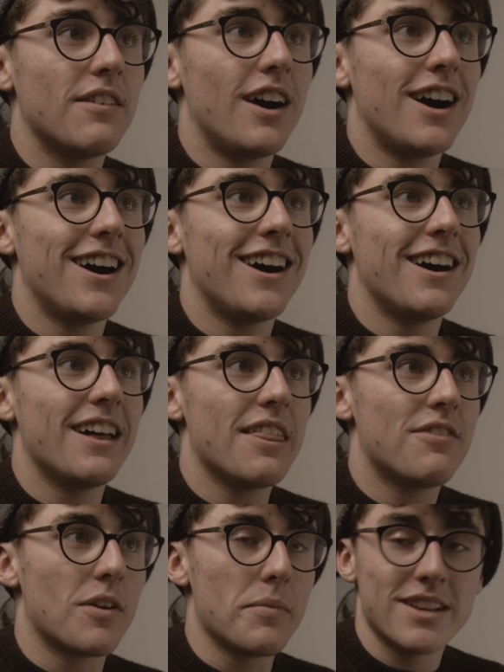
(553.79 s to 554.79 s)

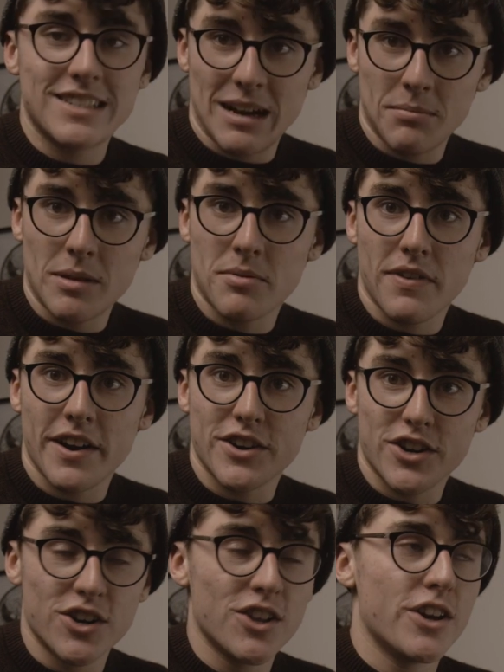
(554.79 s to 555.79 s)
from the example I
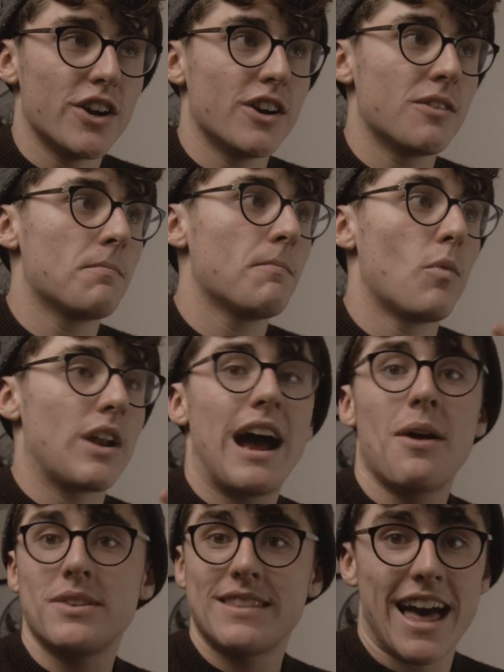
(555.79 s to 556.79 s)
provided earlier, when
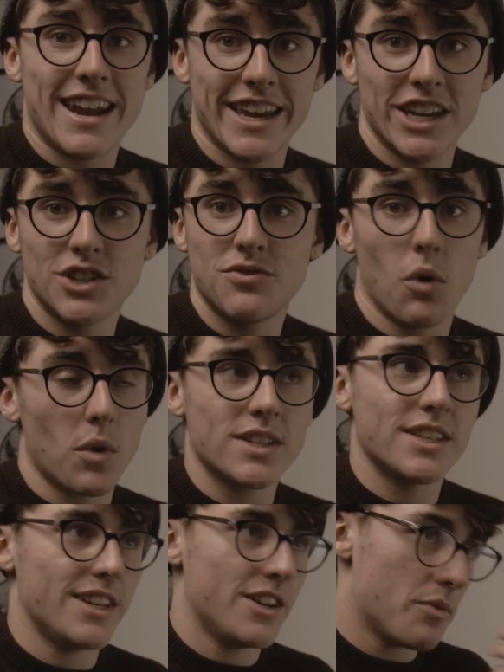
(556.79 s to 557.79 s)
I was that age,
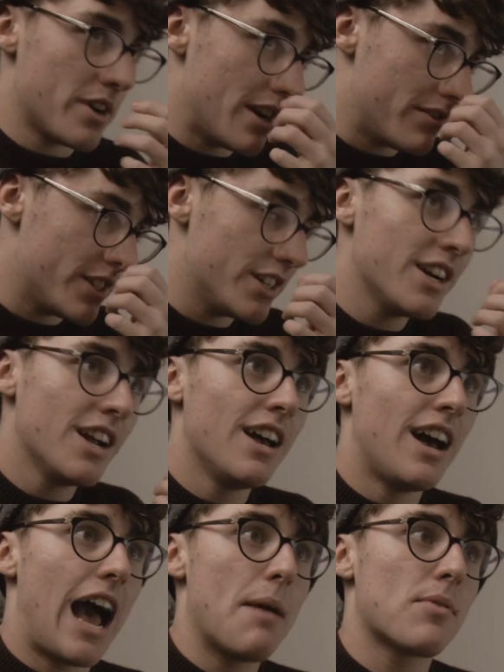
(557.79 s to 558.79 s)
14 or whatever,
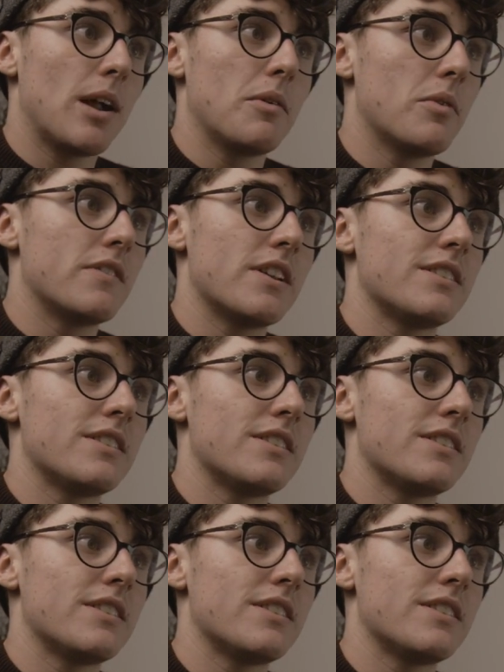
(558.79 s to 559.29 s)
I probably would have